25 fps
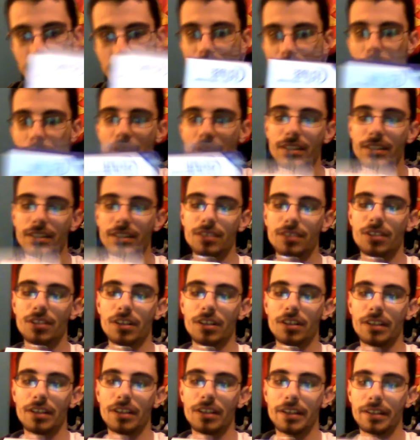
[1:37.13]
I bought this
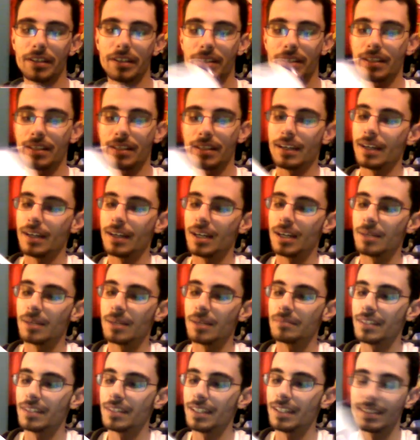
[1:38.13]
earlier.
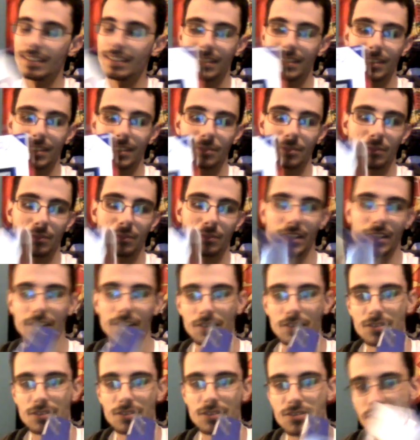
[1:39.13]
It's one of
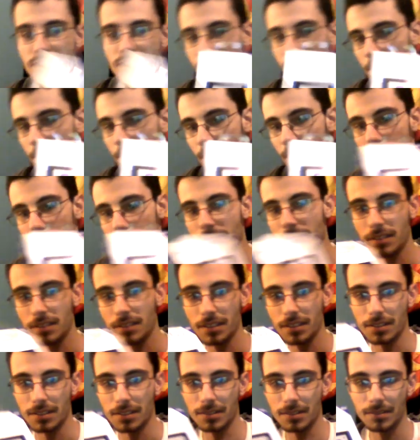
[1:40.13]
those cheap
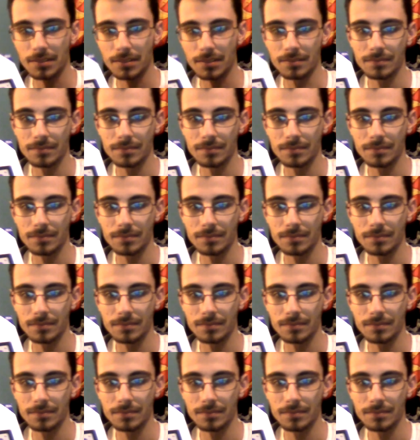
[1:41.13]
little